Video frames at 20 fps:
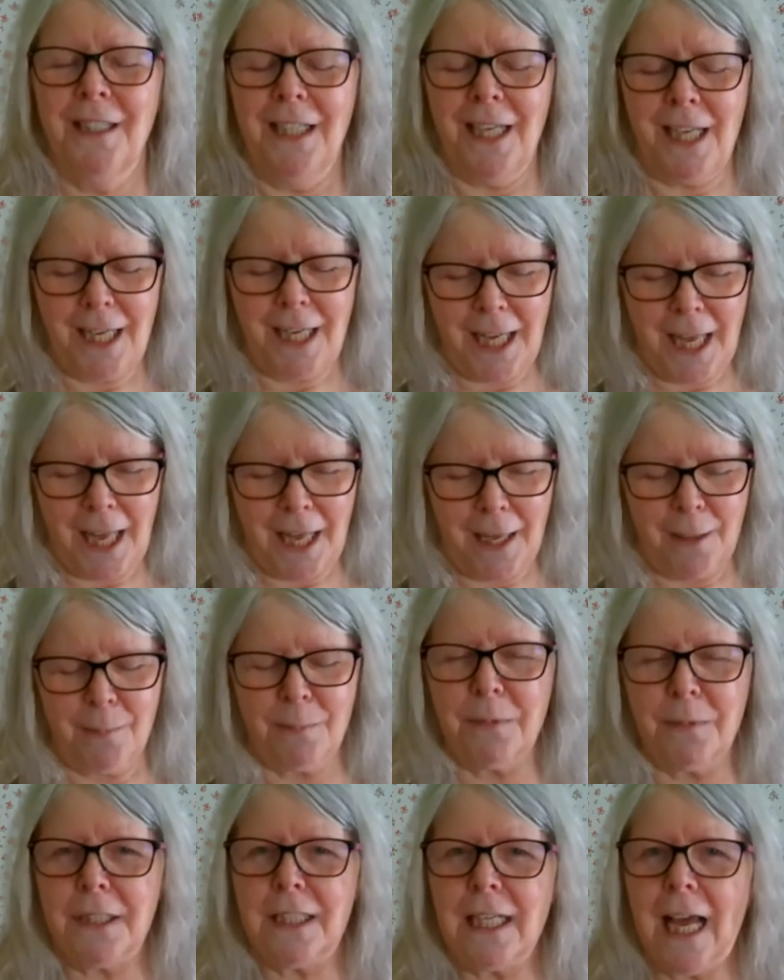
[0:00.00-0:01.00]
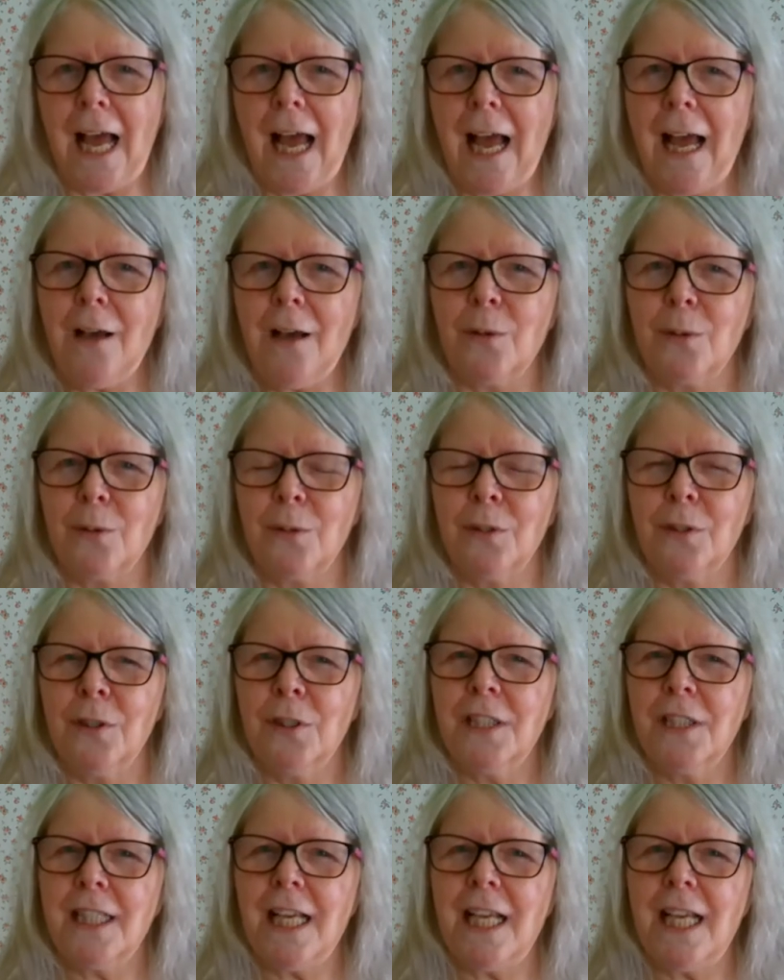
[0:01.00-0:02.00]
It came down
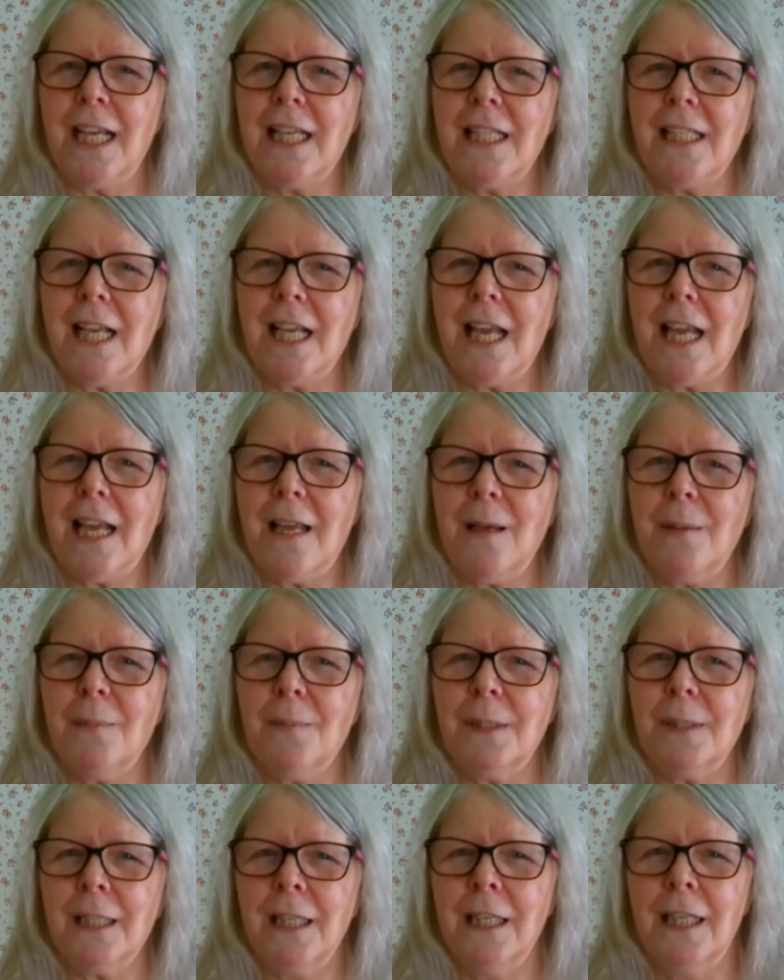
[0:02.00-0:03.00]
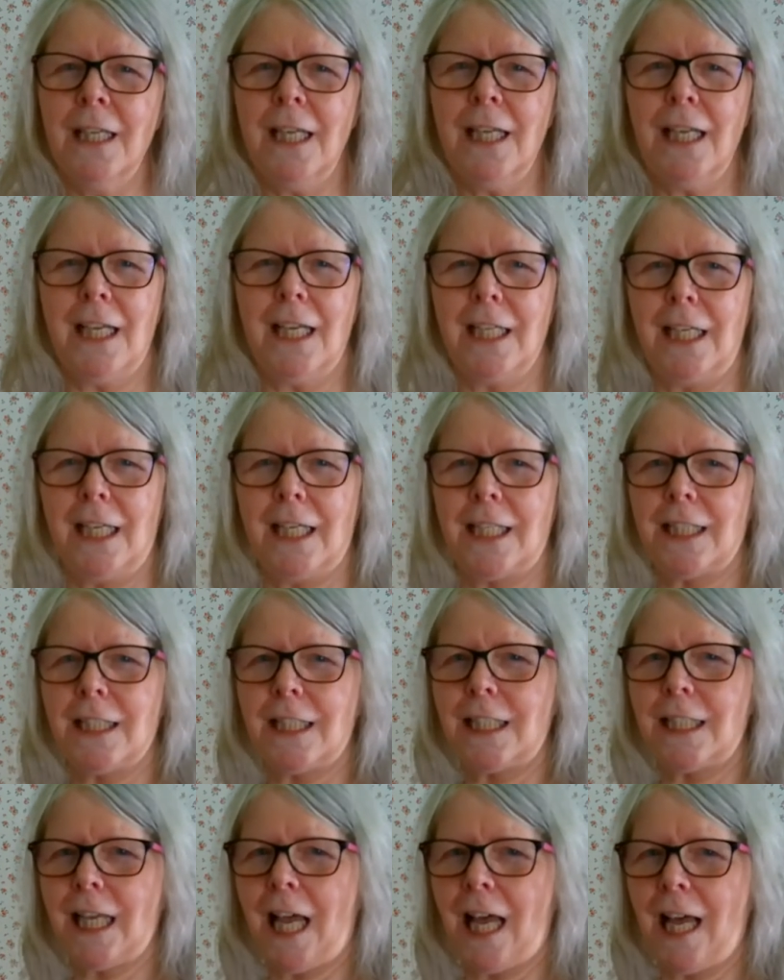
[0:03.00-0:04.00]
to his hips. He had a little
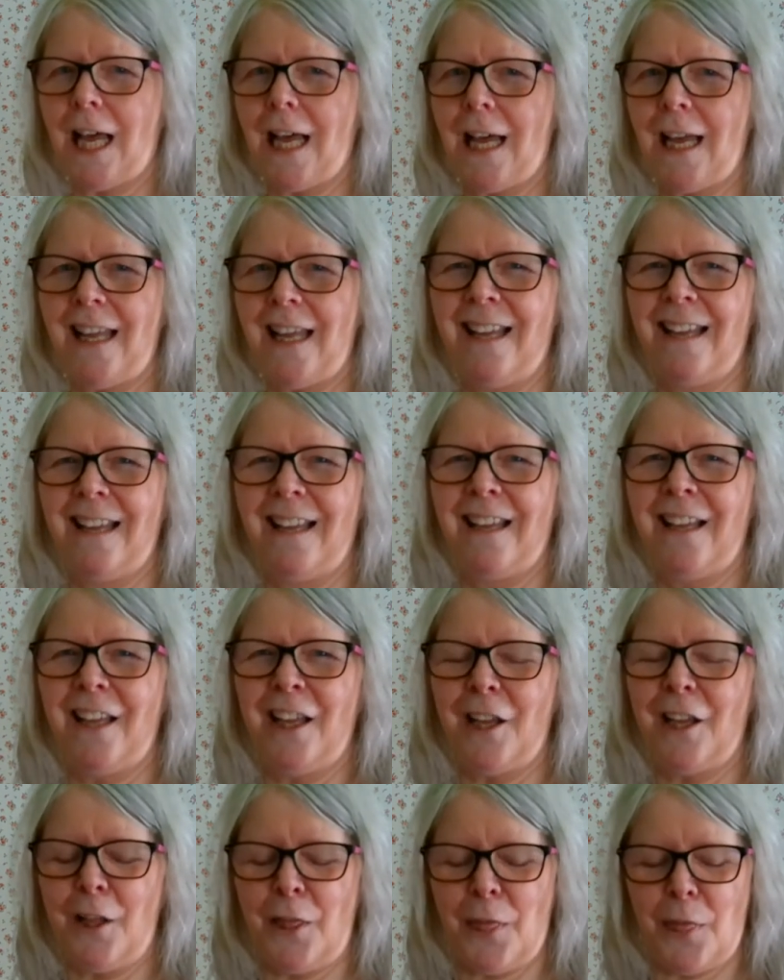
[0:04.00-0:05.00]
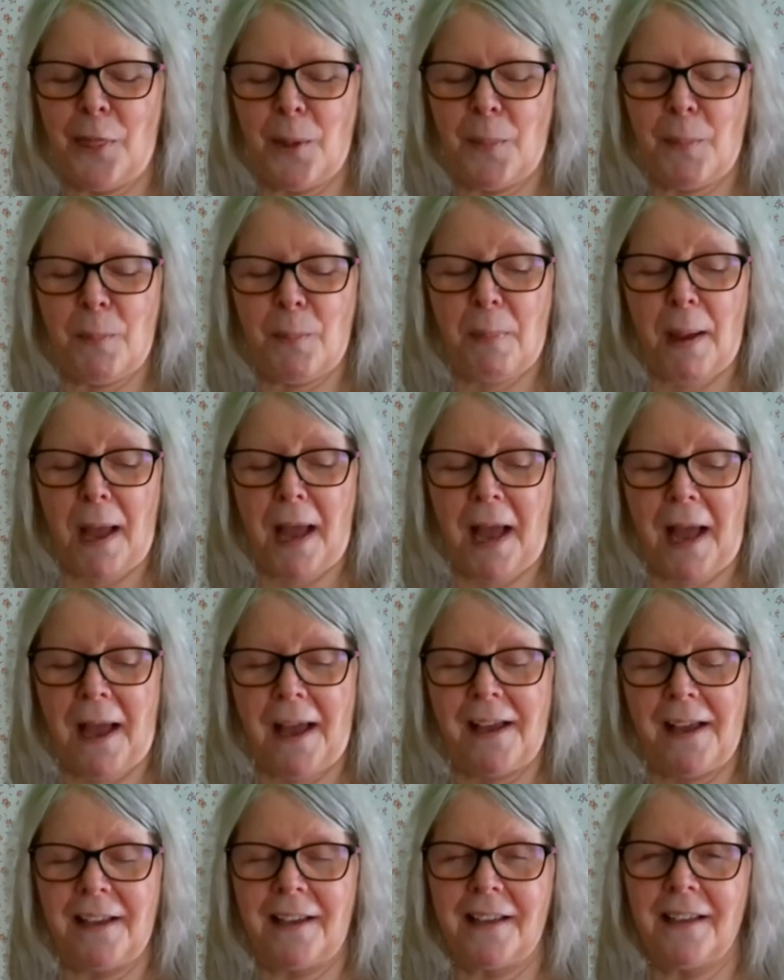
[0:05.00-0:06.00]
tie in the
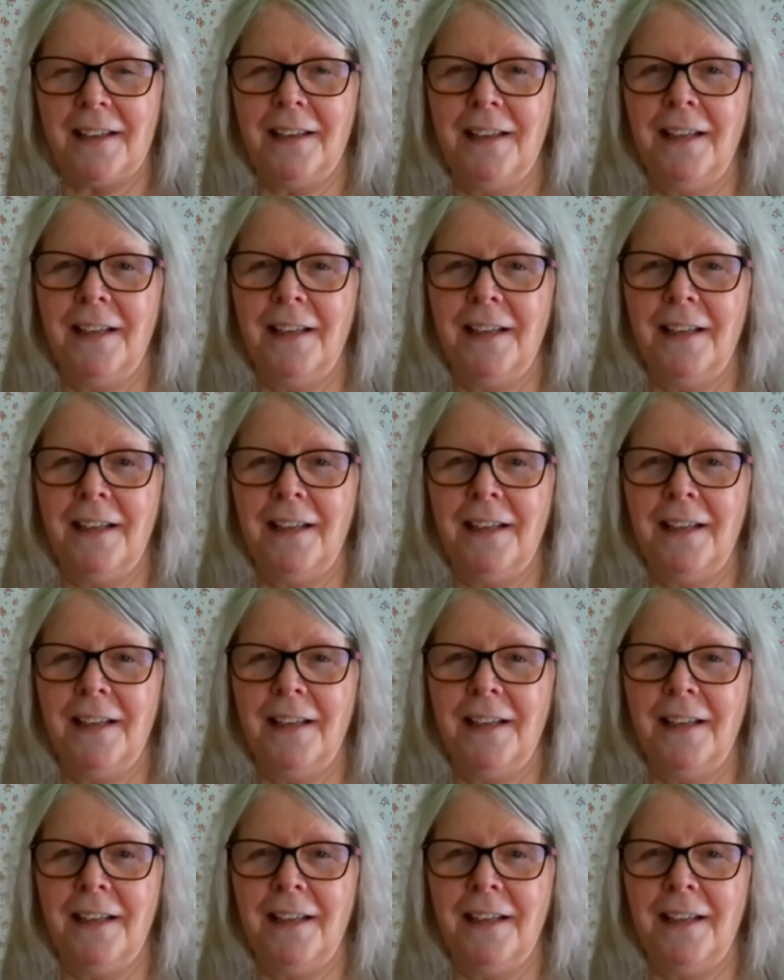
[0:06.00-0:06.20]
back